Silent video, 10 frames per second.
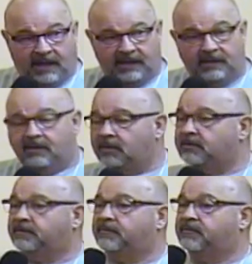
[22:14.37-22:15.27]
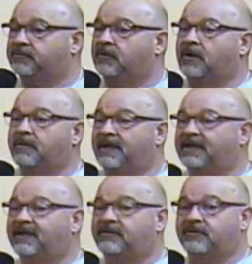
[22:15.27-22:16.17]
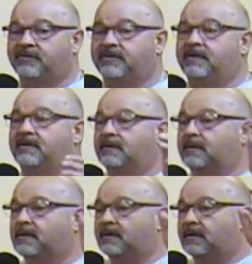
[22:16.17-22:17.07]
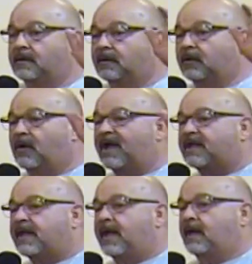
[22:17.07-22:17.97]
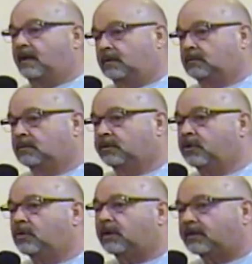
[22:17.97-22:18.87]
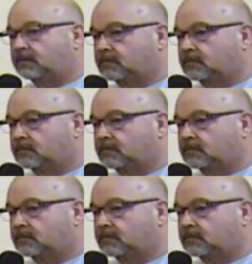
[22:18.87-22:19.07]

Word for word: and he looked at the storm and he just said, Quiet down, cool it.